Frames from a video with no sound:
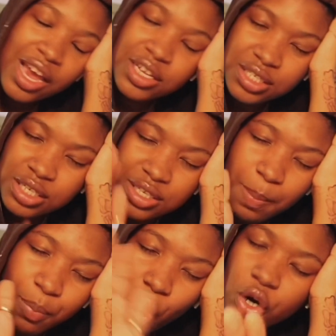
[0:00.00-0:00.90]
It's
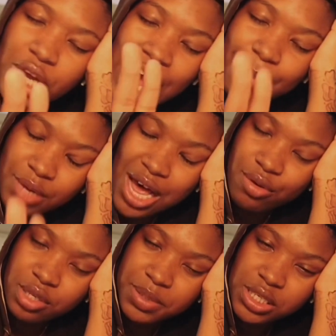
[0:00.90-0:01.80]
a calm
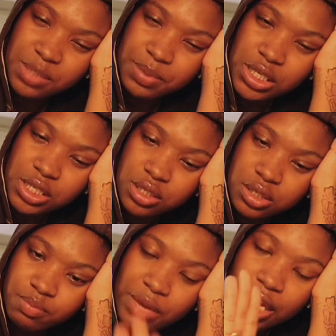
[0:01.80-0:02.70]
down, please.
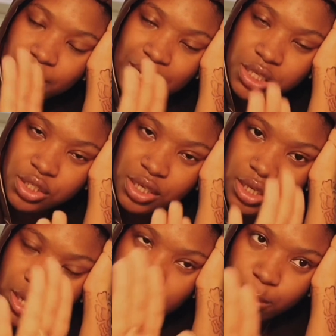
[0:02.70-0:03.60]
My teacher
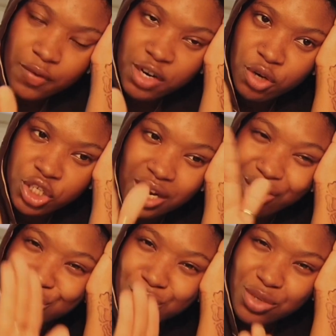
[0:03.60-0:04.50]
didn't like me very much, and
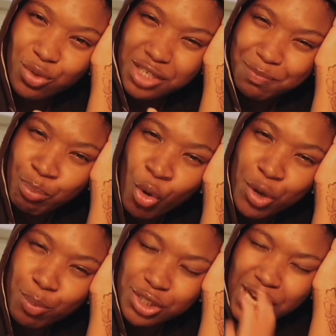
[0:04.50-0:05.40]
also it was a
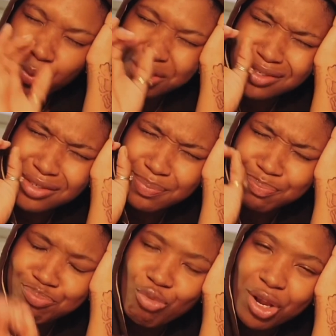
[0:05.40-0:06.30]
boring project, and I was the
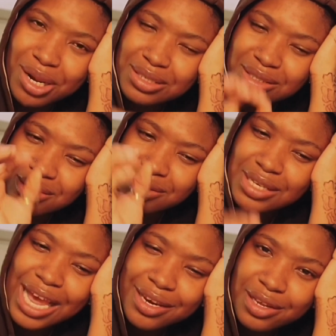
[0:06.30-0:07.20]
smallest,
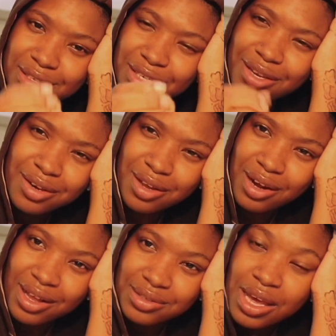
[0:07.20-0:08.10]
tiniest kid in the
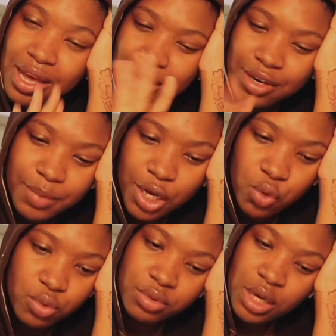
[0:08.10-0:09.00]
class. Leave me
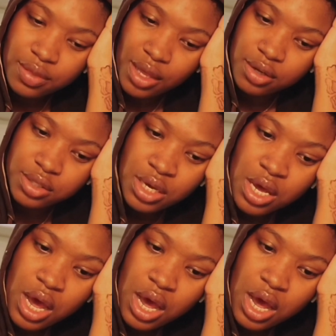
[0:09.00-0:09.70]
alone. Thanks.